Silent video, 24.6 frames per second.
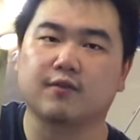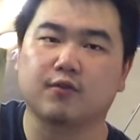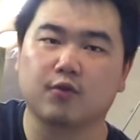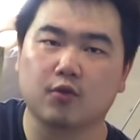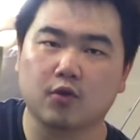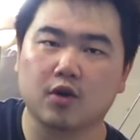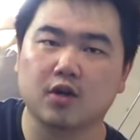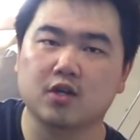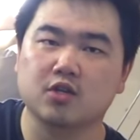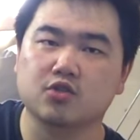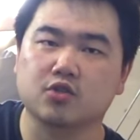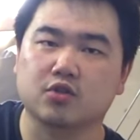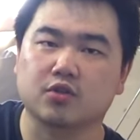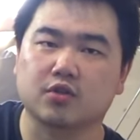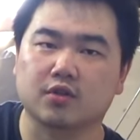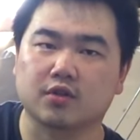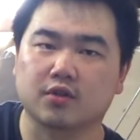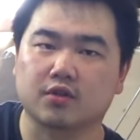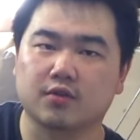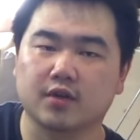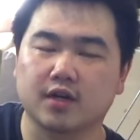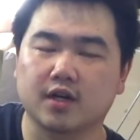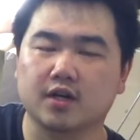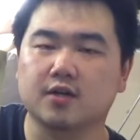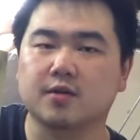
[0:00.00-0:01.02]
a 400 or
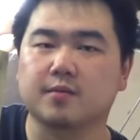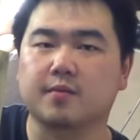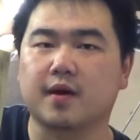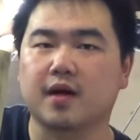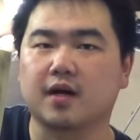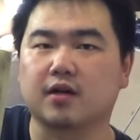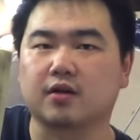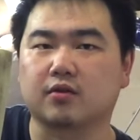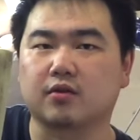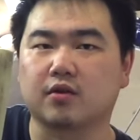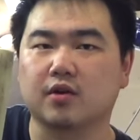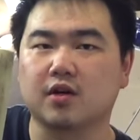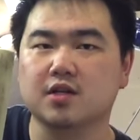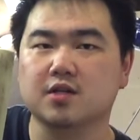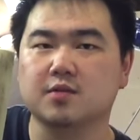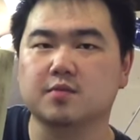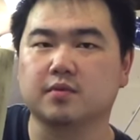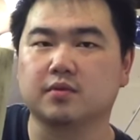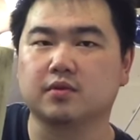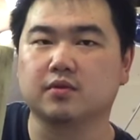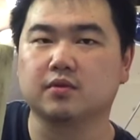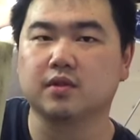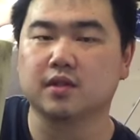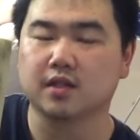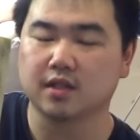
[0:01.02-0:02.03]
300 pound
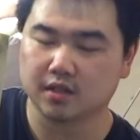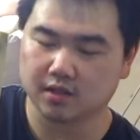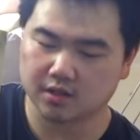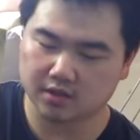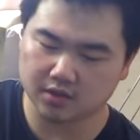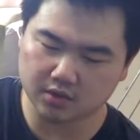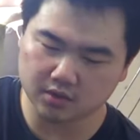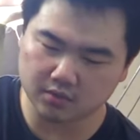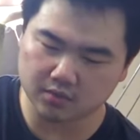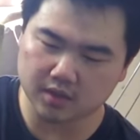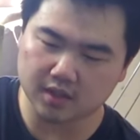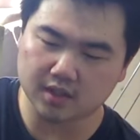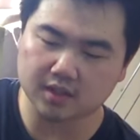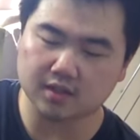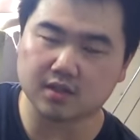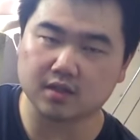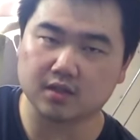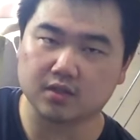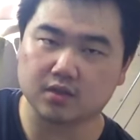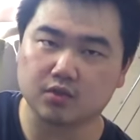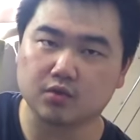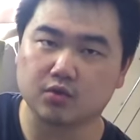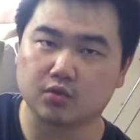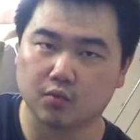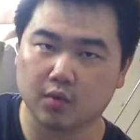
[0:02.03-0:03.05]
crossbow, you don't need
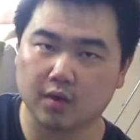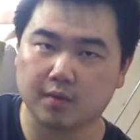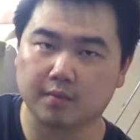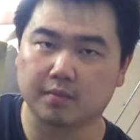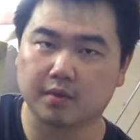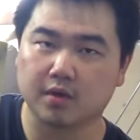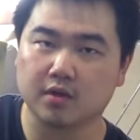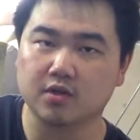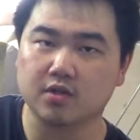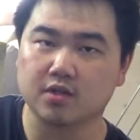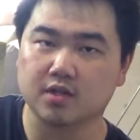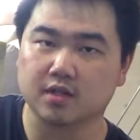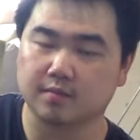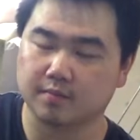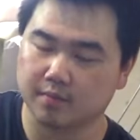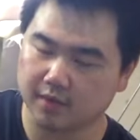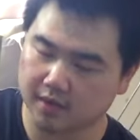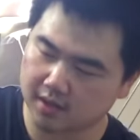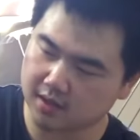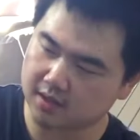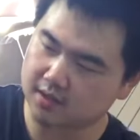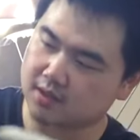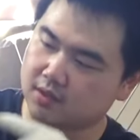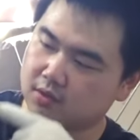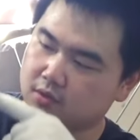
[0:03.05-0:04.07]
to use one person.
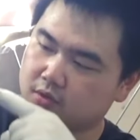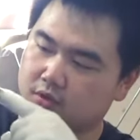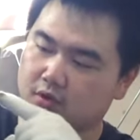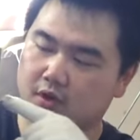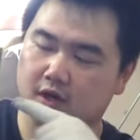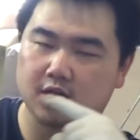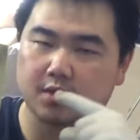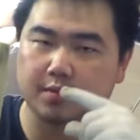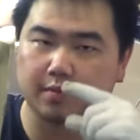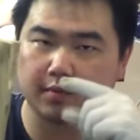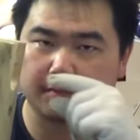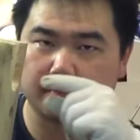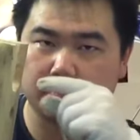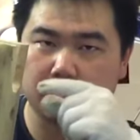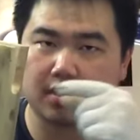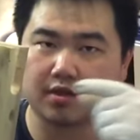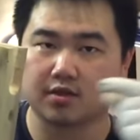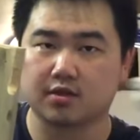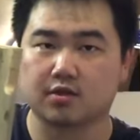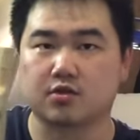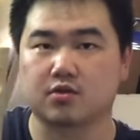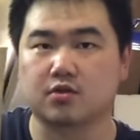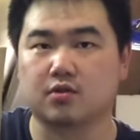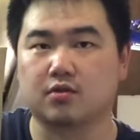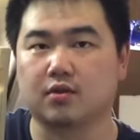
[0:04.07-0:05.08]
Because those crossbow
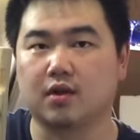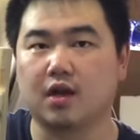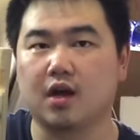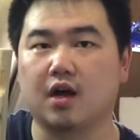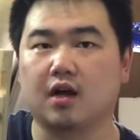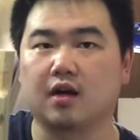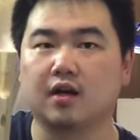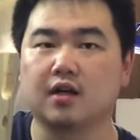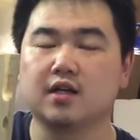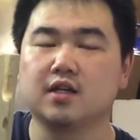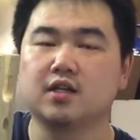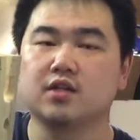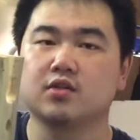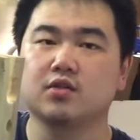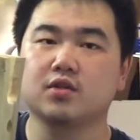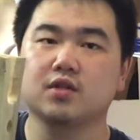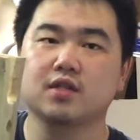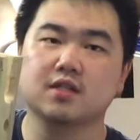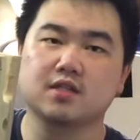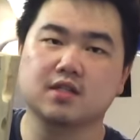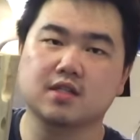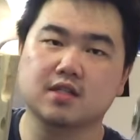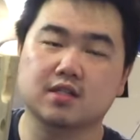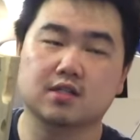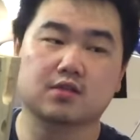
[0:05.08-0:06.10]
prods are so long, you
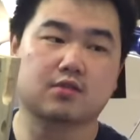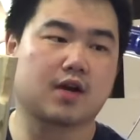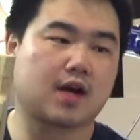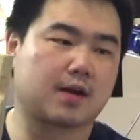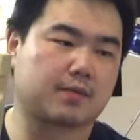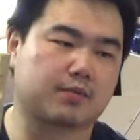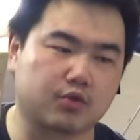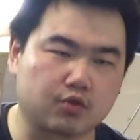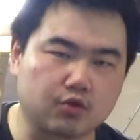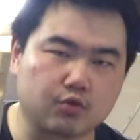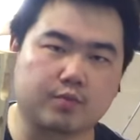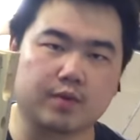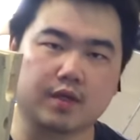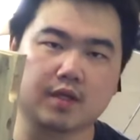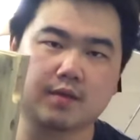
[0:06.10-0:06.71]
can just grab two